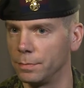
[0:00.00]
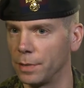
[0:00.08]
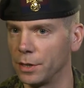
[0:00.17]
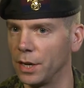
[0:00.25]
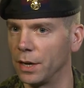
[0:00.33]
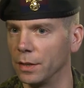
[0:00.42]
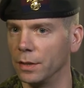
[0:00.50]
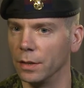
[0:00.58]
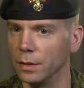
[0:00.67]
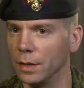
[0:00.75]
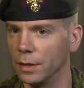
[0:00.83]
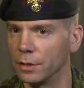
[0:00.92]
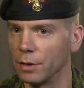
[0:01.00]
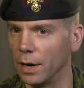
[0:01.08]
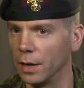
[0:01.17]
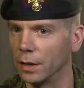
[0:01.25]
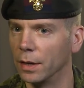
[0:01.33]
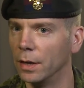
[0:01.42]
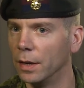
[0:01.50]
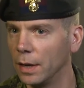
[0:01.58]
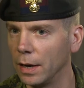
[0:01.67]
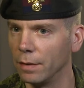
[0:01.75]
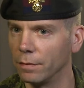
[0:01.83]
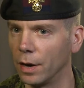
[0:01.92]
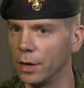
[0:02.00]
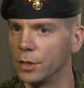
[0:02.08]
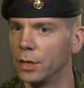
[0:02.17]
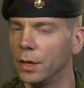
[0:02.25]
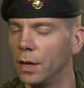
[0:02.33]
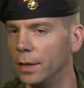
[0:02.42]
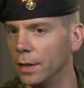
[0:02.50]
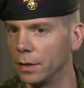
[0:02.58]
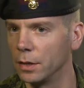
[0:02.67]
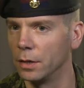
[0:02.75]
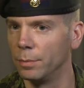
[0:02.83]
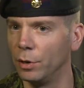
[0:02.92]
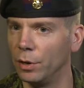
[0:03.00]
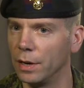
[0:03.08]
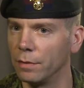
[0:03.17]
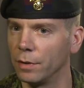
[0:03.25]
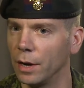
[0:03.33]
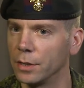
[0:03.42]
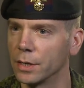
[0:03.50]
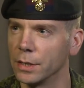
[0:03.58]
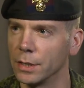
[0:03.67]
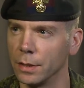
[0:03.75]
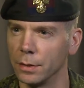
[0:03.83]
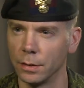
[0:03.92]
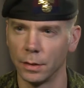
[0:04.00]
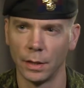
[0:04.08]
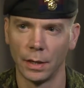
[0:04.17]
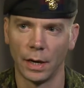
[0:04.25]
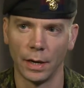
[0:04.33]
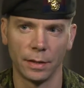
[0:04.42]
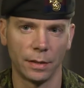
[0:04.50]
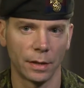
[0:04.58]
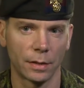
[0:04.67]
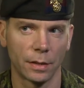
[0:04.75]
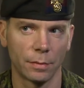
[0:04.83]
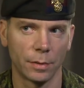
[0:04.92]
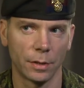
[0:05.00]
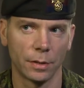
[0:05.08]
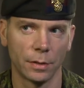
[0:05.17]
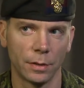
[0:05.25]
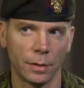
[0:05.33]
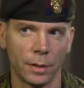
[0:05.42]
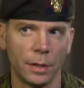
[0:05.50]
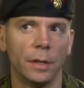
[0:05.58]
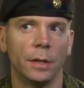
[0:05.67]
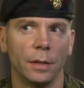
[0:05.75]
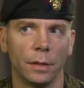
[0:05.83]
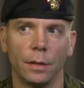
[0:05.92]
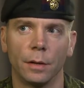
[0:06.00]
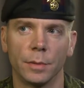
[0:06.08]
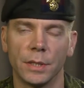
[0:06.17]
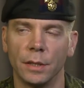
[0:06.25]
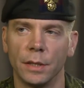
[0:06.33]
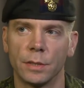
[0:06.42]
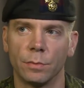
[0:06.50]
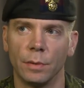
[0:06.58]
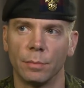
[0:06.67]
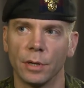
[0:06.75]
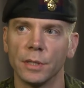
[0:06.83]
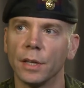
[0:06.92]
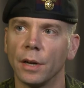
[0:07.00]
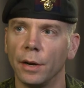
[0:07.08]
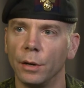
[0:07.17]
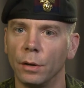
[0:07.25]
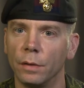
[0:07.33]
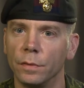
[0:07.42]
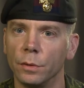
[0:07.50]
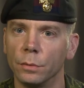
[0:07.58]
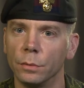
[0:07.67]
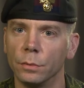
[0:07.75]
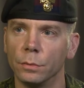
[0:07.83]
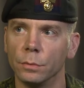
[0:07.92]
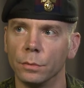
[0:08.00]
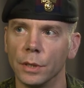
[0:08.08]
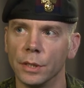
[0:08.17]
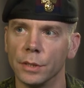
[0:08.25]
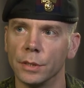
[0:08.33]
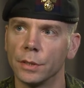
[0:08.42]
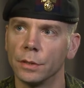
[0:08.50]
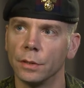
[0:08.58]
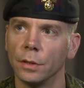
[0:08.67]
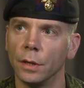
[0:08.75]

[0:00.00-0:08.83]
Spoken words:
partake in the training in French and then to deploy in French. Cause I think there was at least one person that I know of who was